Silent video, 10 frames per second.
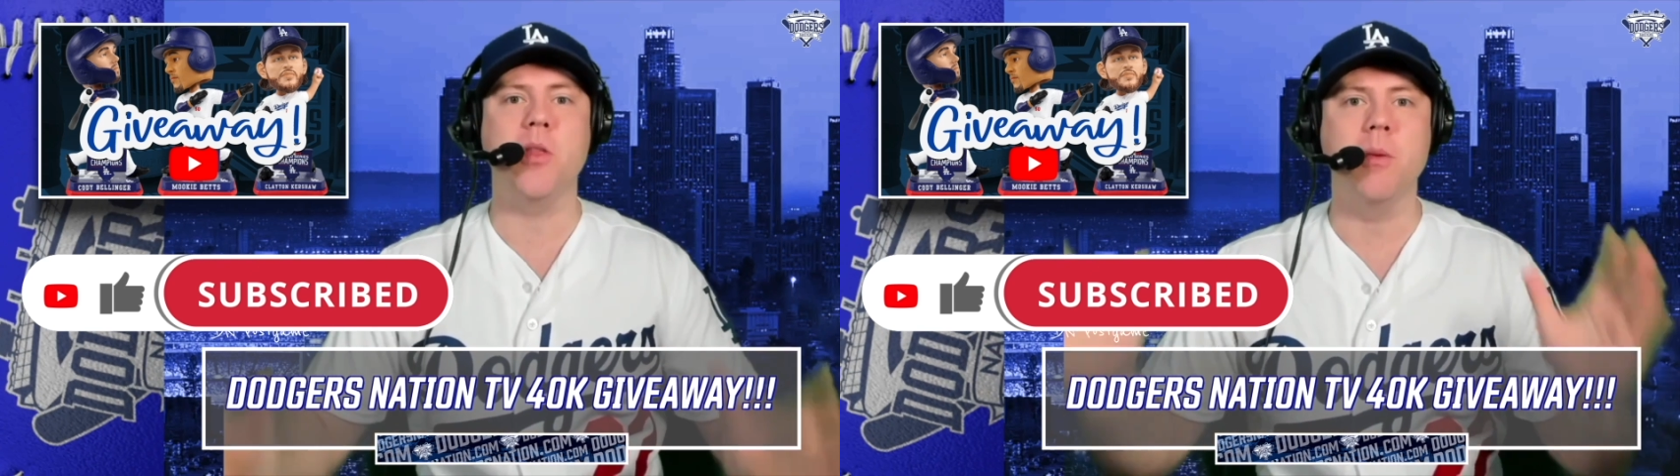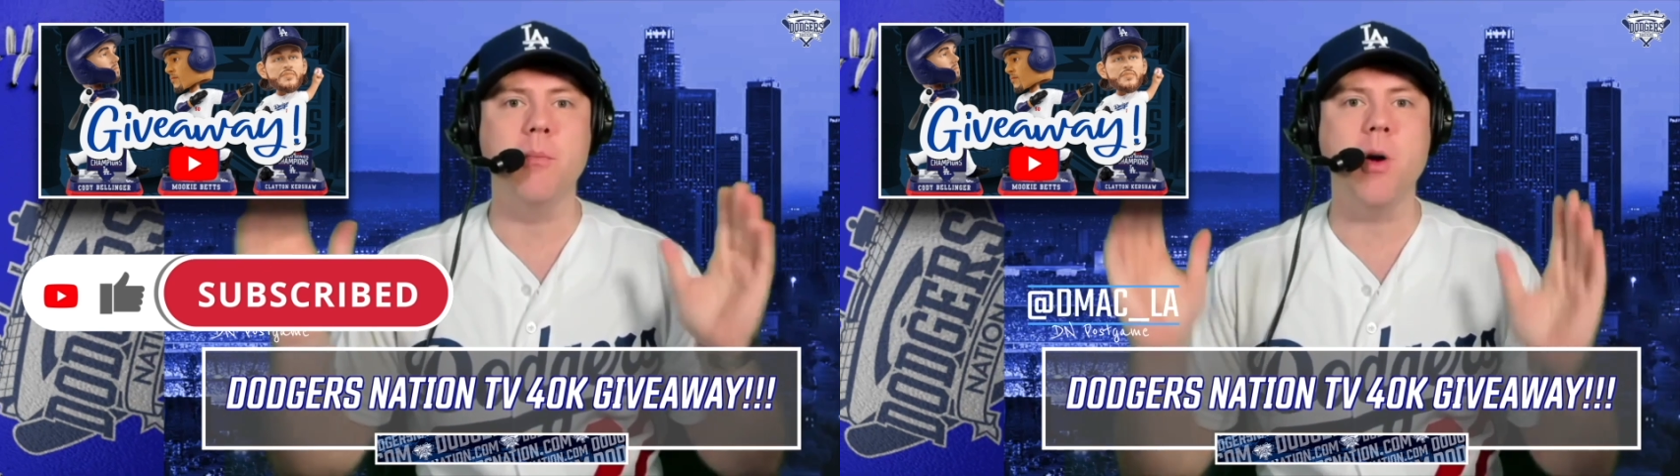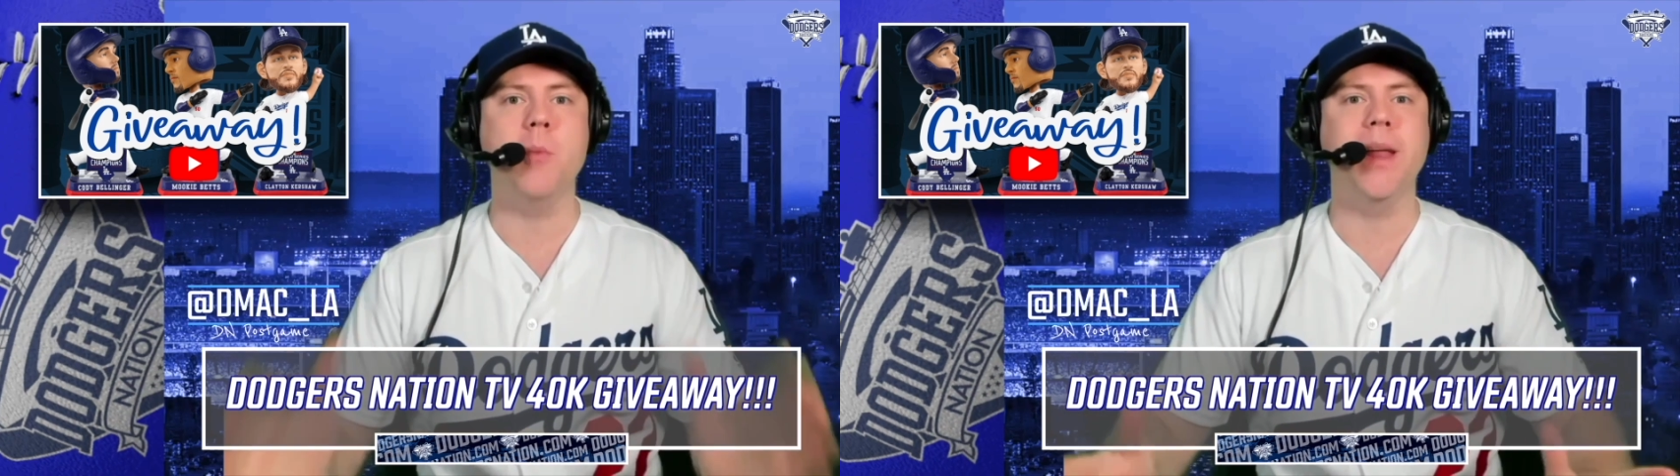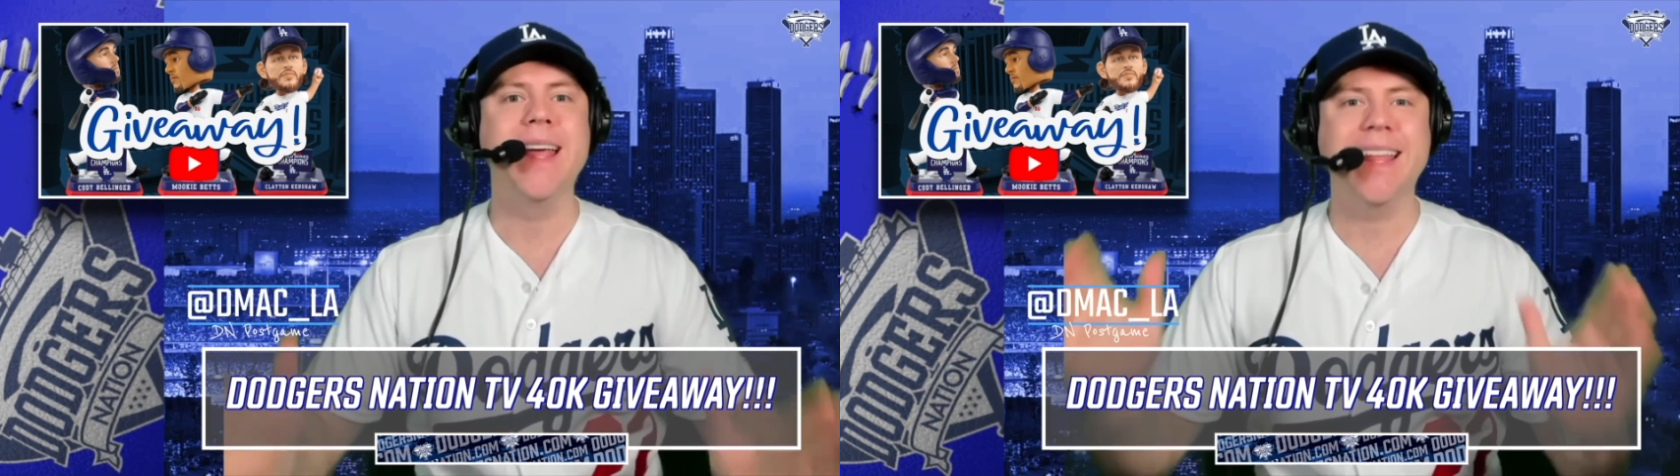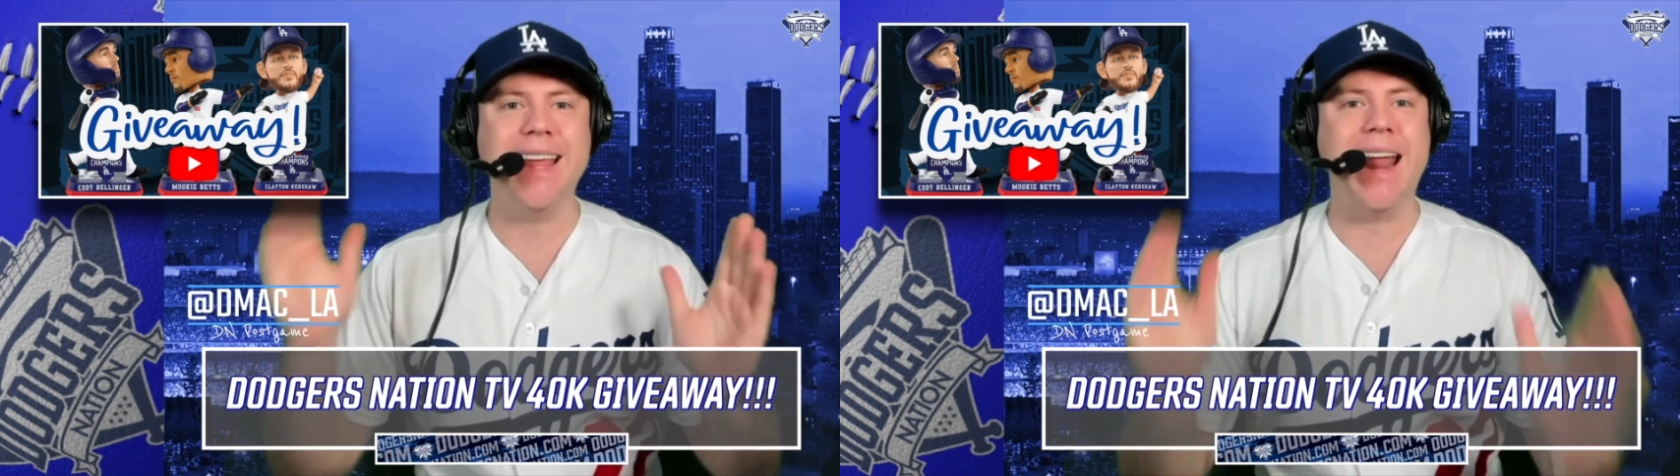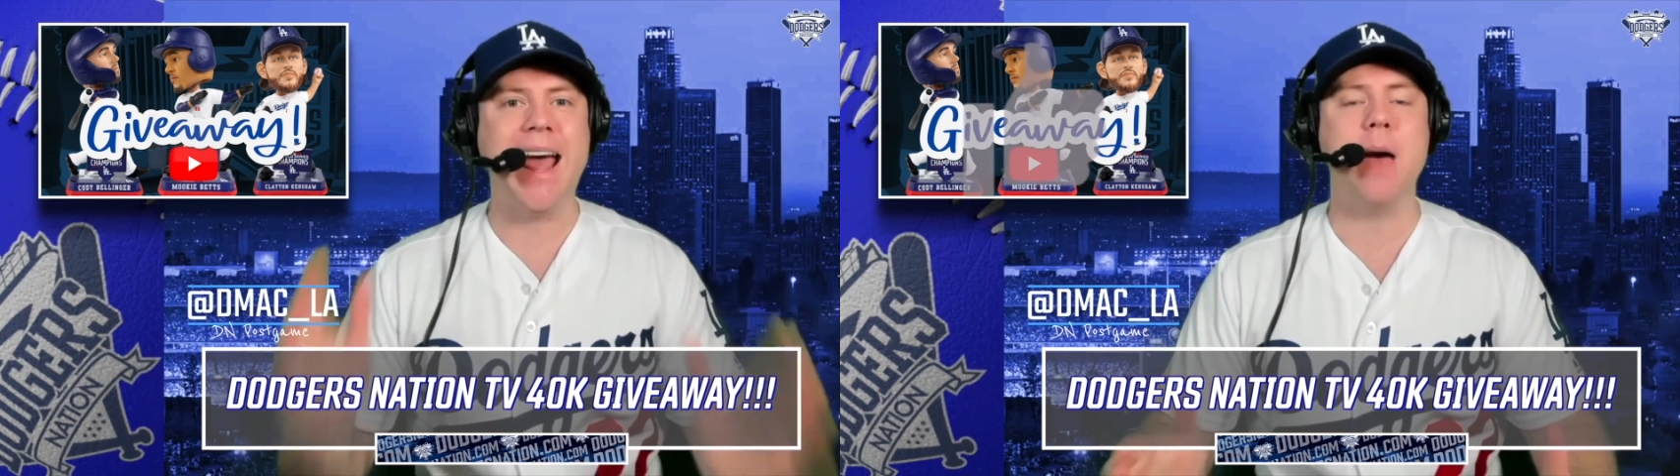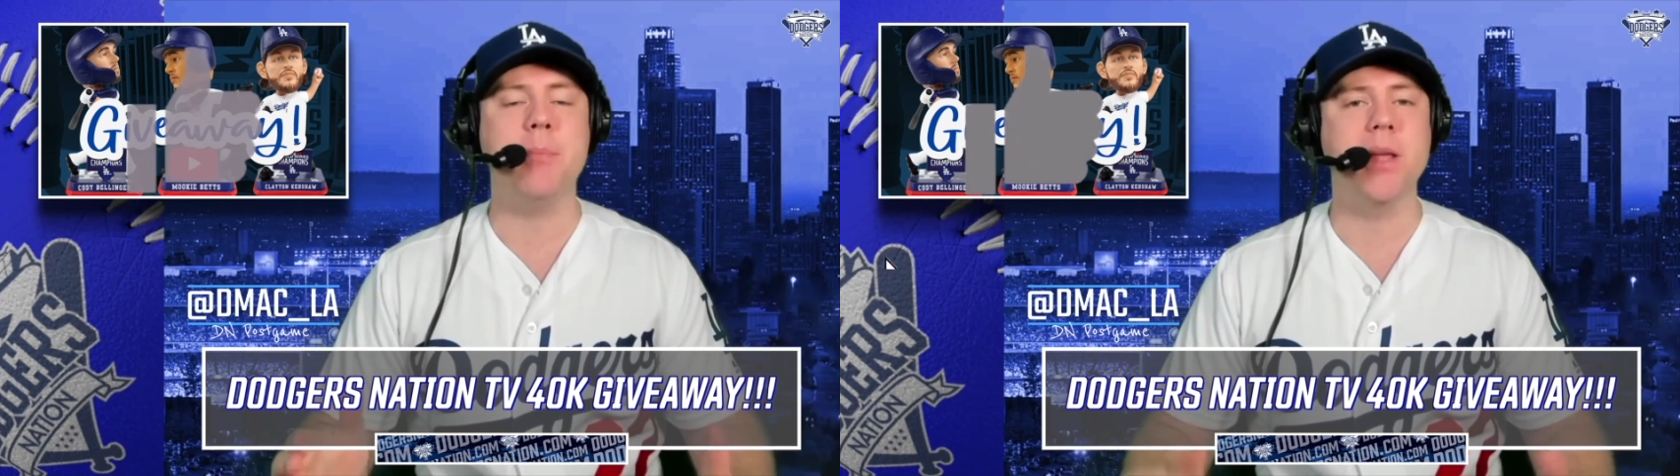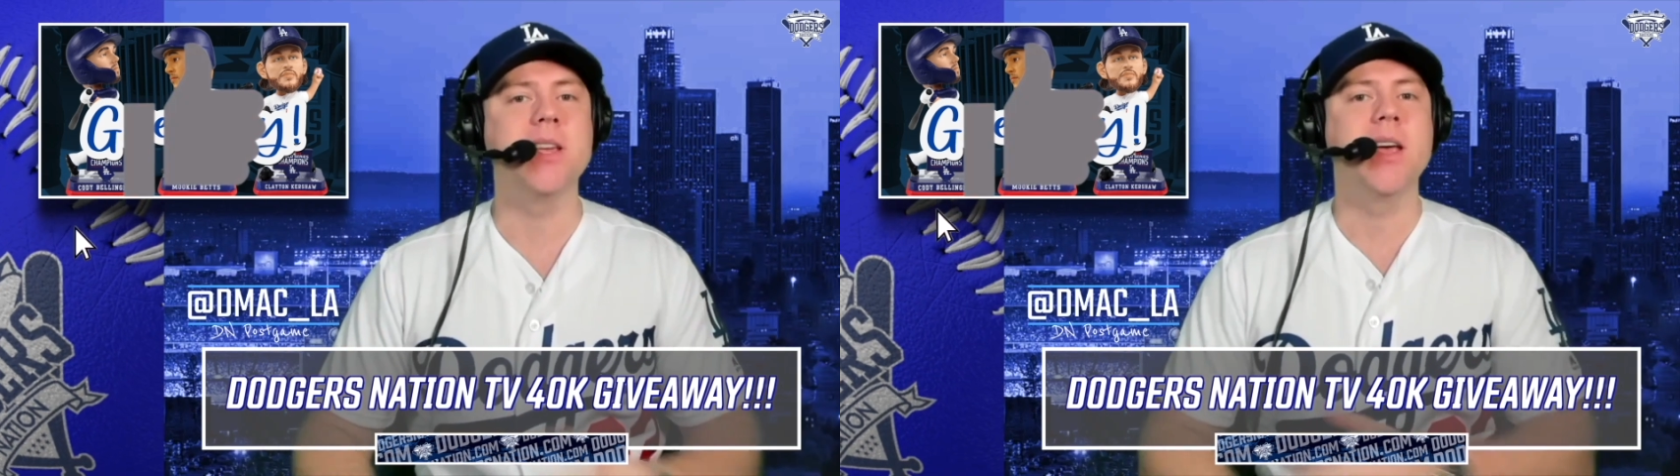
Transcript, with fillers: the moment that it happens,